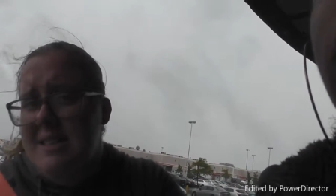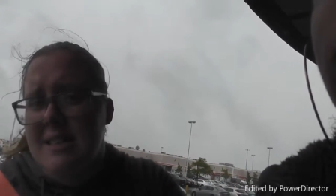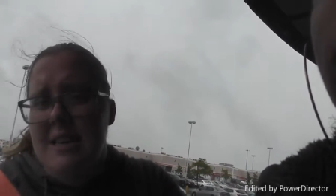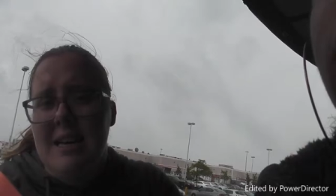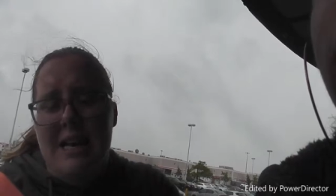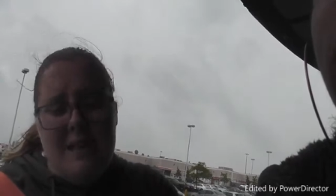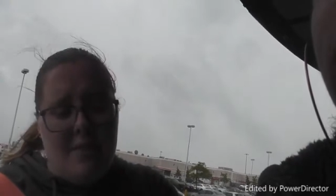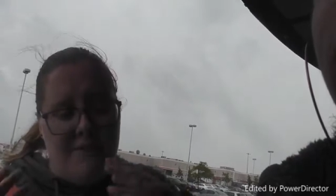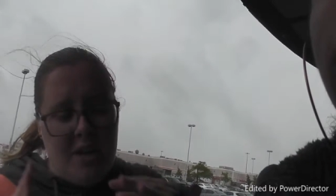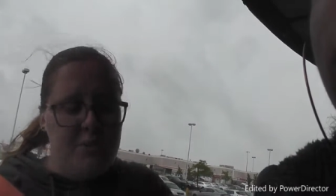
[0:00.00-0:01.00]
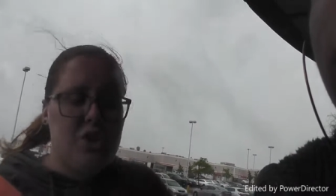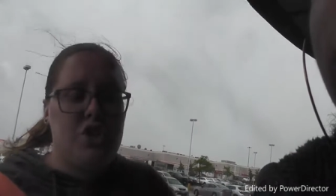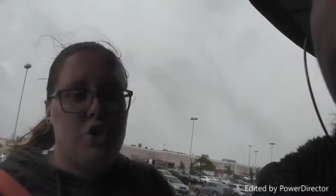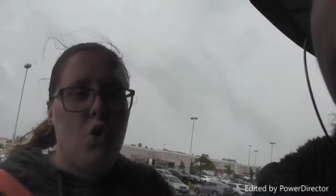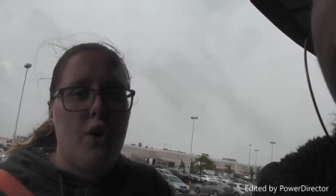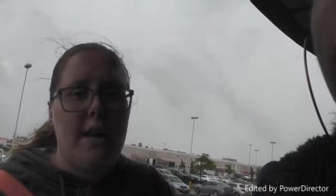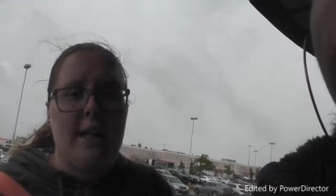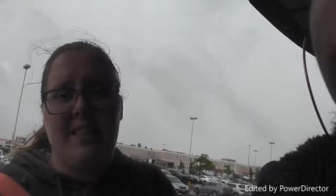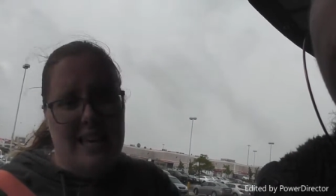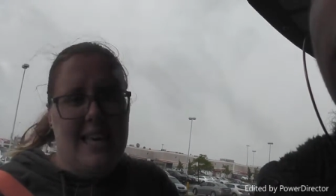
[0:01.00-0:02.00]
is that the films are
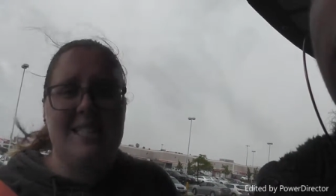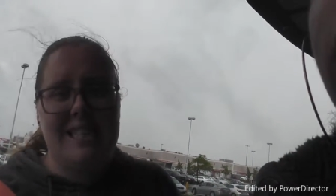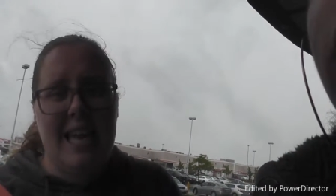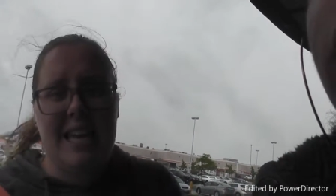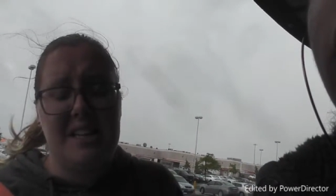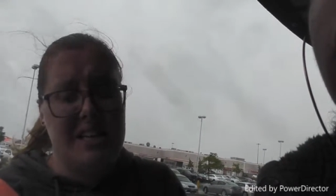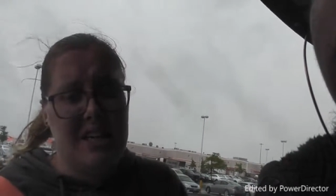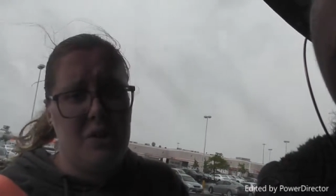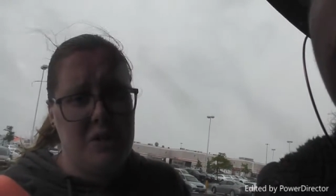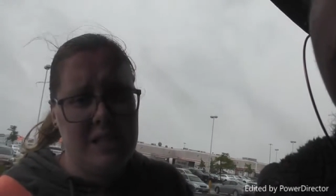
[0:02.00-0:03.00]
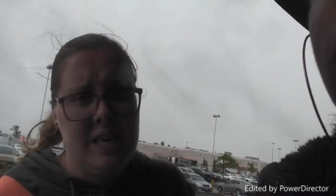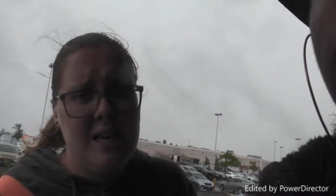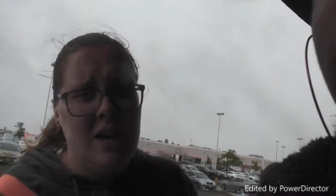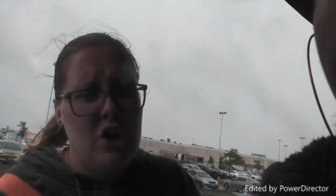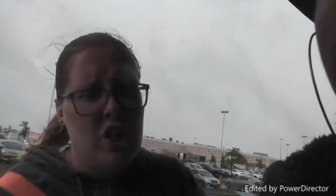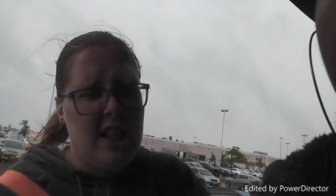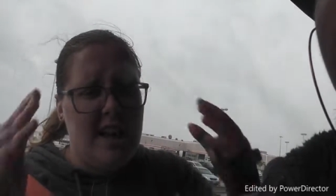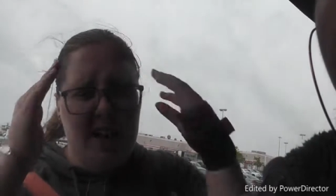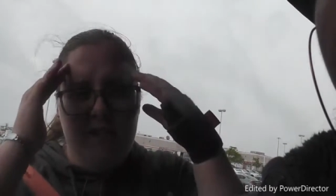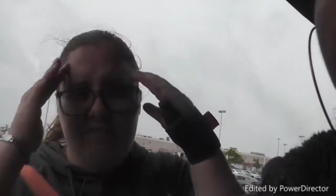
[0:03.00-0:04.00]
destroyed and the kid gets taken and killed.
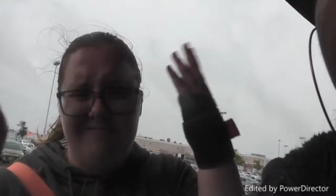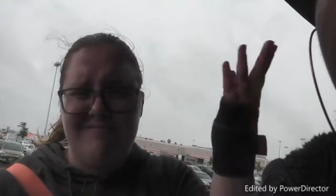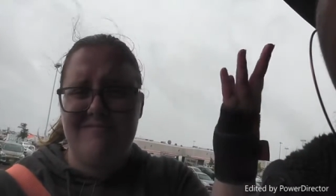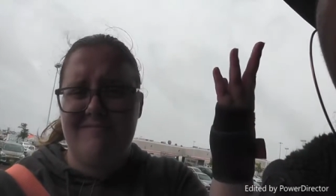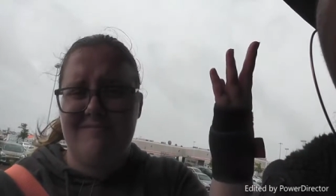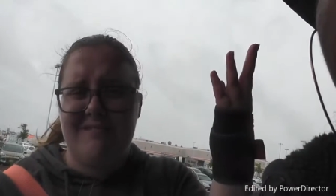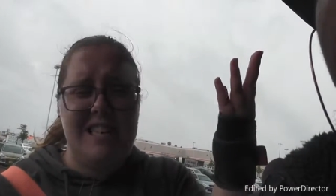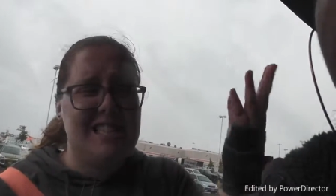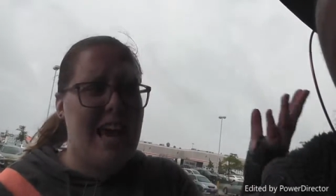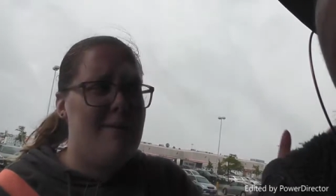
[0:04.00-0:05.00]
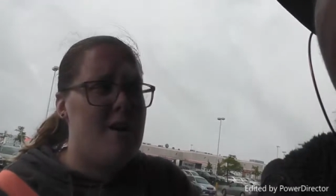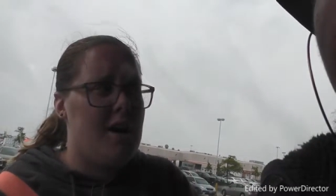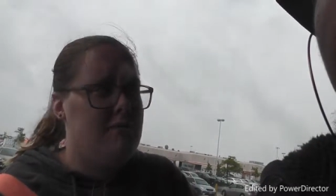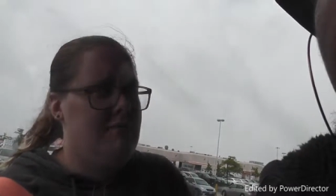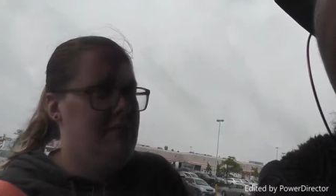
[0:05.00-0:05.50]
Like it's a camera.